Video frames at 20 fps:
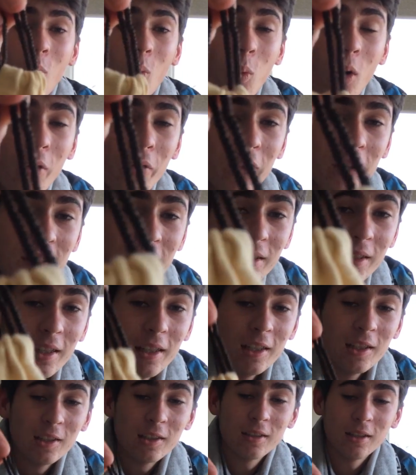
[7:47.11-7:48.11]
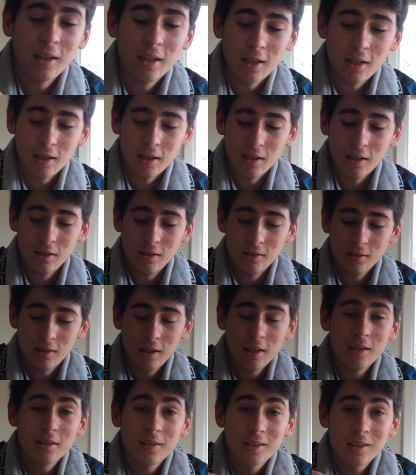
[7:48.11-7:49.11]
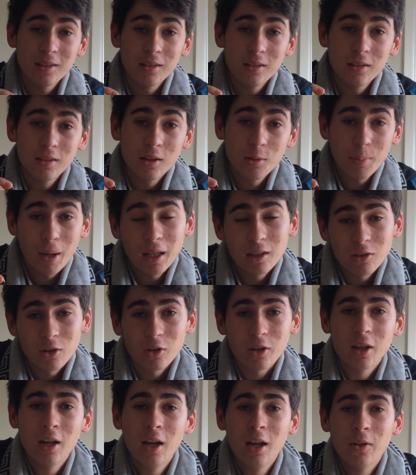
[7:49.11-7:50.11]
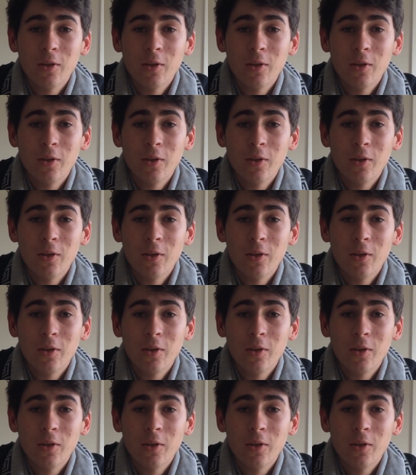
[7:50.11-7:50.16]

what this is, and it's the padlock.